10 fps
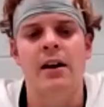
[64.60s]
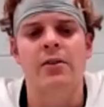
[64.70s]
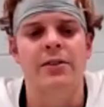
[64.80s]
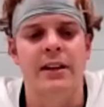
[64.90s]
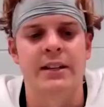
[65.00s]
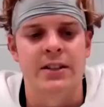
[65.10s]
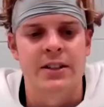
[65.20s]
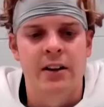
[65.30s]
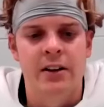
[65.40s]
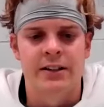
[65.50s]
I don't think
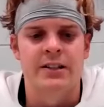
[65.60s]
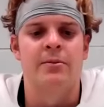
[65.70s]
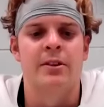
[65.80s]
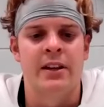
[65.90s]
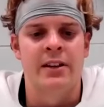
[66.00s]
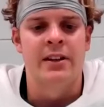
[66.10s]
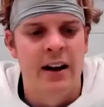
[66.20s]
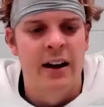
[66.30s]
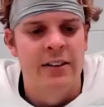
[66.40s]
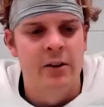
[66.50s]
necessarily it's something they
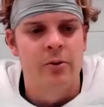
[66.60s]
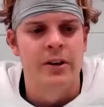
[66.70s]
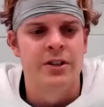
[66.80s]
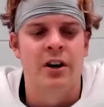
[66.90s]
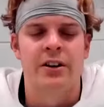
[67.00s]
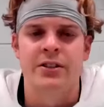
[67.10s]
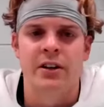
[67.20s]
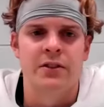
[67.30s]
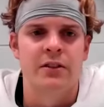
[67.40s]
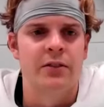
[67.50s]
did. I think we shot
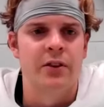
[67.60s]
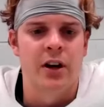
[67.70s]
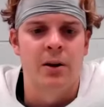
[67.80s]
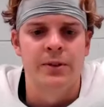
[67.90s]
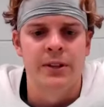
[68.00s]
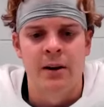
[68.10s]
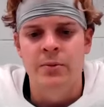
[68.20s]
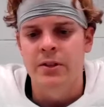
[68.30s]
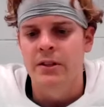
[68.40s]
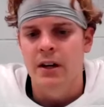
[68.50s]
ourselves in the foot a couple
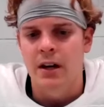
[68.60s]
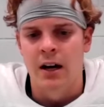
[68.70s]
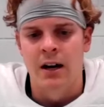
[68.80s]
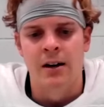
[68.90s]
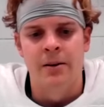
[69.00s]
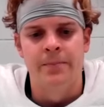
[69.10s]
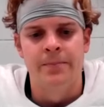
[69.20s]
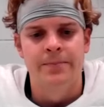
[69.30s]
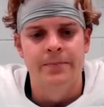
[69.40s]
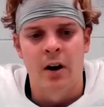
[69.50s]
times.
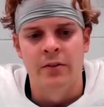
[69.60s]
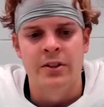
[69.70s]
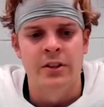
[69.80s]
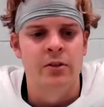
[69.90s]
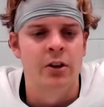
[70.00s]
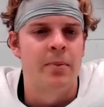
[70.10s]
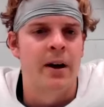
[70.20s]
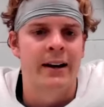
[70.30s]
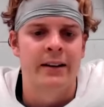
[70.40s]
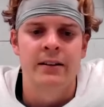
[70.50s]
Obviously, you look
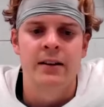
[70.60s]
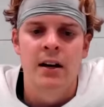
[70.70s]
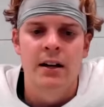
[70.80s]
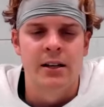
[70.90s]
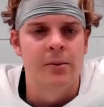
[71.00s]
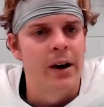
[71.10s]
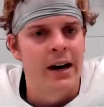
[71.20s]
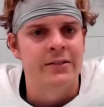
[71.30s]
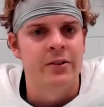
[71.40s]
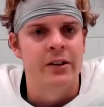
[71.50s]
back at tip
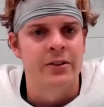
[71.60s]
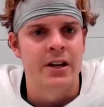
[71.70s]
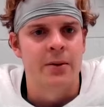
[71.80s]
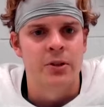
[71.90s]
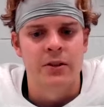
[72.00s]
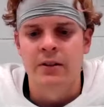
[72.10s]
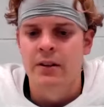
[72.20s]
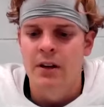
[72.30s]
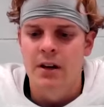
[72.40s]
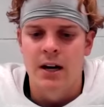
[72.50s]
pass for an interception,
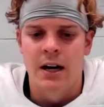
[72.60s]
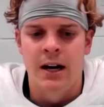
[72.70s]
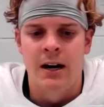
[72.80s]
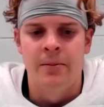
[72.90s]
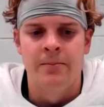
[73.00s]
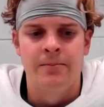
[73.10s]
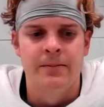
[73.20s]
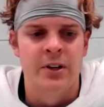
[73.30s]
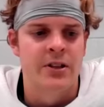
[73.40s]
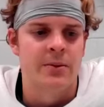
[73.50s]

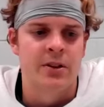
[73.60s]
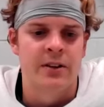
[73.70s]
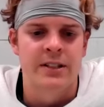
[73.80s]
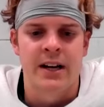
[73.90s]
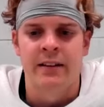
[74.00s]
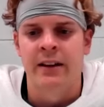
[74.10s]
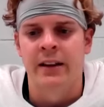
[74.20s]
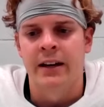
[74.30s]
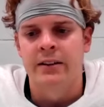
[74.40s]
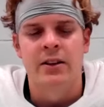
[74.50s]
interception on the sideline.
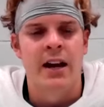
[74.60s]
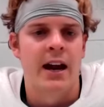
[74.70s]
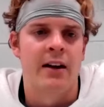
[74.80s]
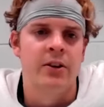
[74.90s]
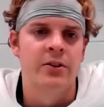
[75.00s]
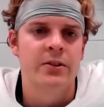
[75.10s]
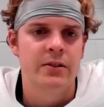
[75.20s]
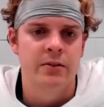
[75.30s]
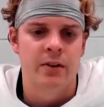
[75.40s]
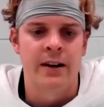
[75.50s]
Like, you can't have those,
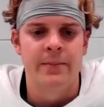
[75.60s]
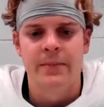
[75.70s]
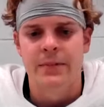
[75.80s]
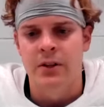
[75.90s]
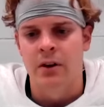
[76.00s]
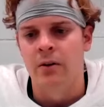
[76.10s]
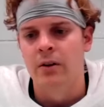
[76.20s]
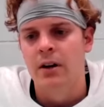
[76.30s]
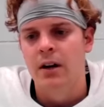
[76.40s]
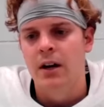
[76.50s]
right? So,